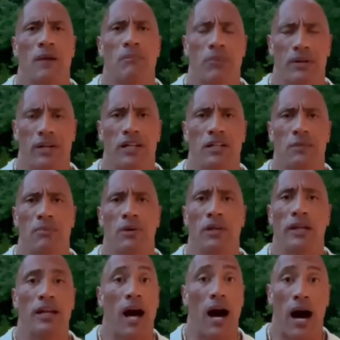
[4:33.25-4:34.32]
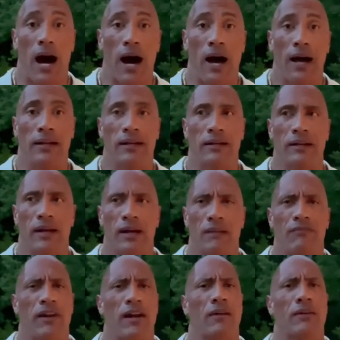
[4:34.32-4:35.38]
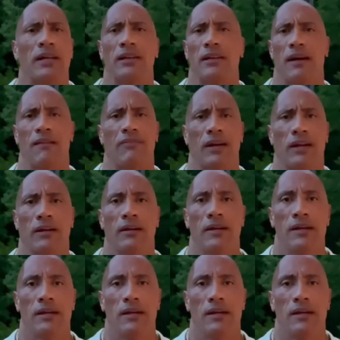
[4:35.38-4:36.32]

unpredictable and odd and yet very loving